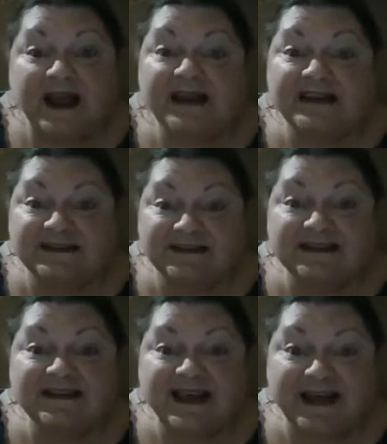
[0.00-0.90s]

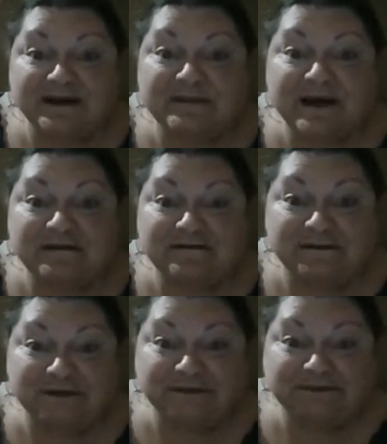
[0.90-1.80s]
Isn't that a
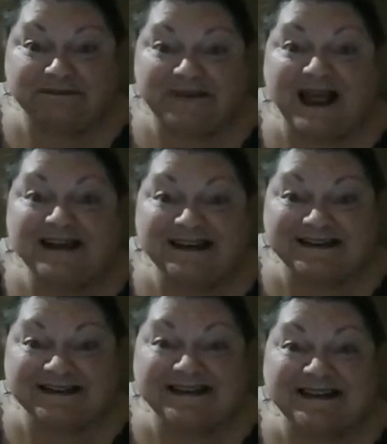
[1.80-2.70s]
mouthful? And
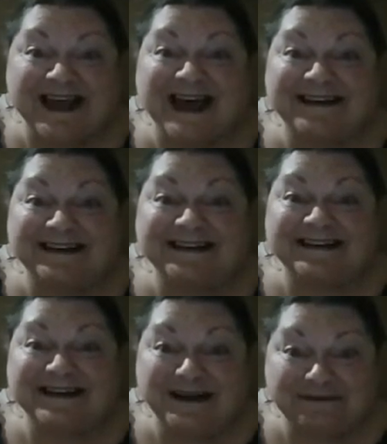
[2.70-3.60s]
isn't that
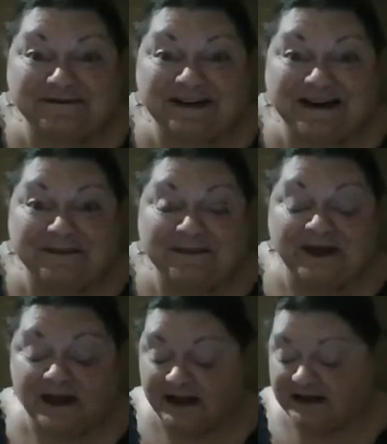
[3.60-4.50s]
nifty?
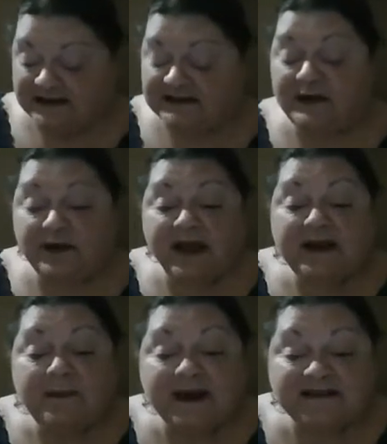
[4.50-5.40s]
So
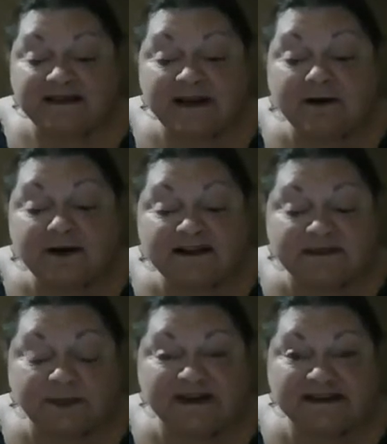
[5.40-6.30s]
anyways, here
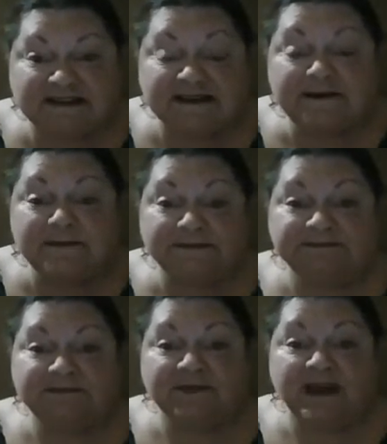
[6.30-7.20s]
is Winston
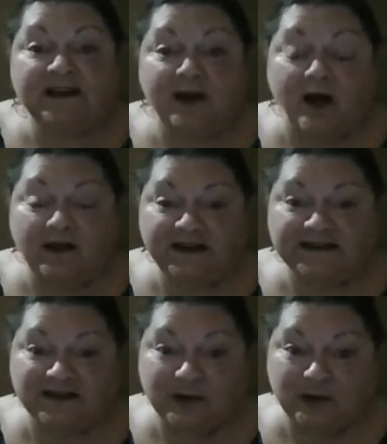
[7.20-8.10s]
in all
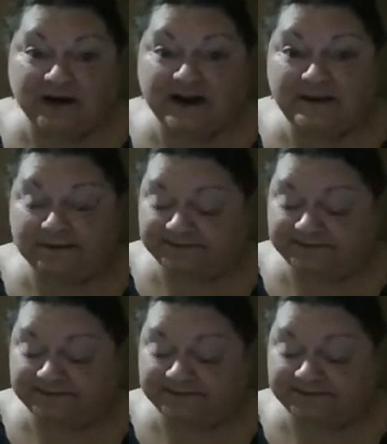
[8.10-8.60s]
his glory.